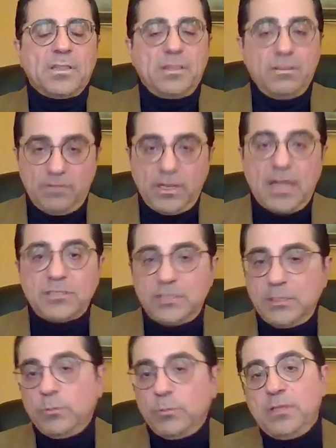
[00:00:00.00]
the
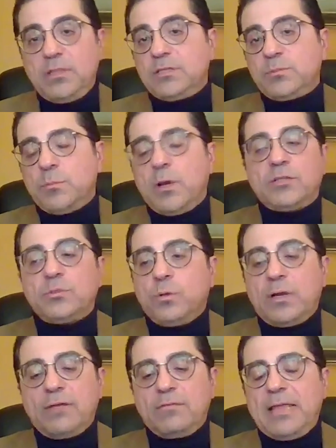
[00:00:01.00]
velocity would be this much,
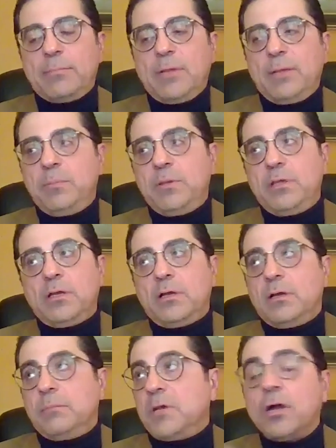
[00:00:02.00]
whatever that might be,
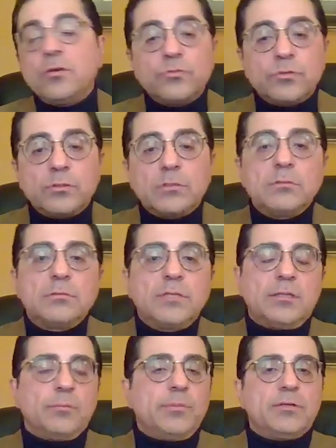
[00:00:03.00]
um, 100
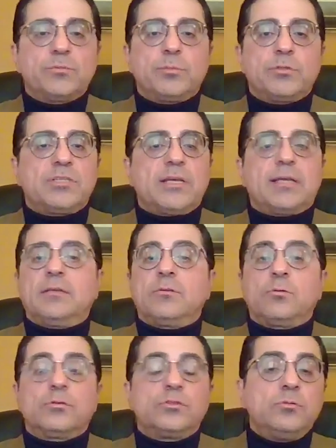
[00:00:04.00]
kilometers per second
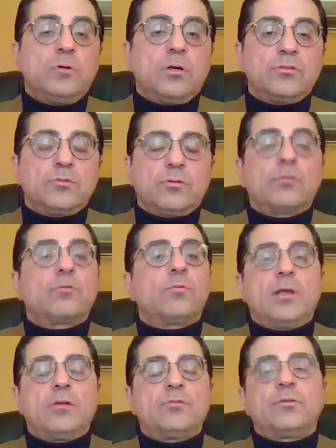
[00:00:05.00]
or 200 or
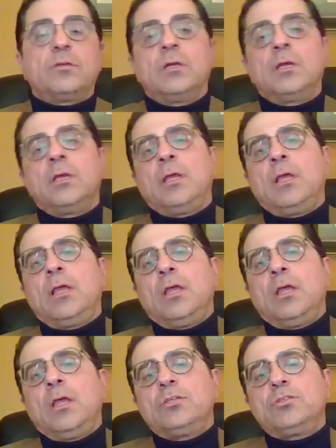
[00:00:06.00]
300.
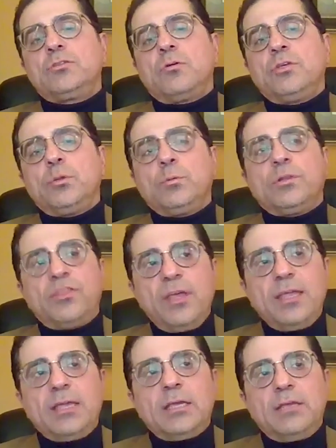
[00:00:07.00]
So you would
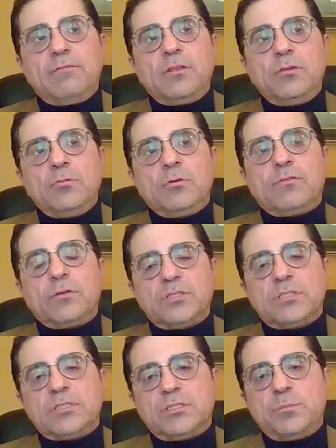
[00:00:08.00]
think if the universe
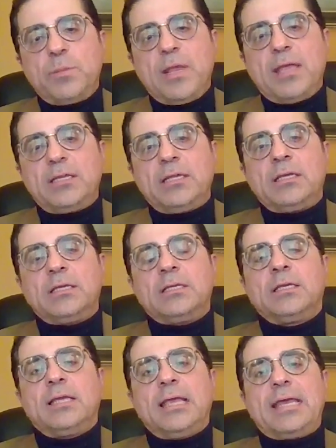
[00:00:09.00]
is expanding
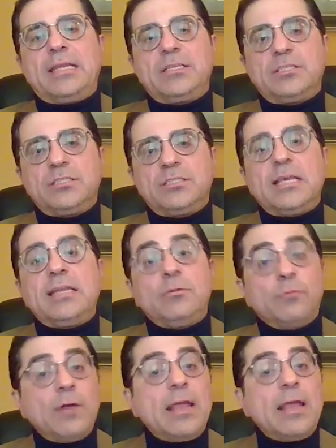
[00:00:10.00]
at a steady
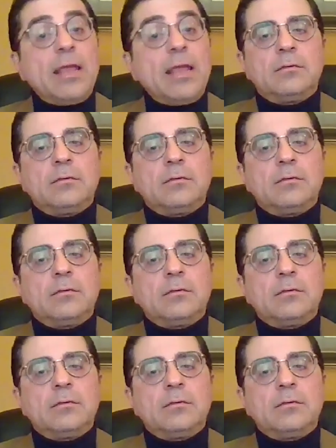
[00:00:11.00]
rate,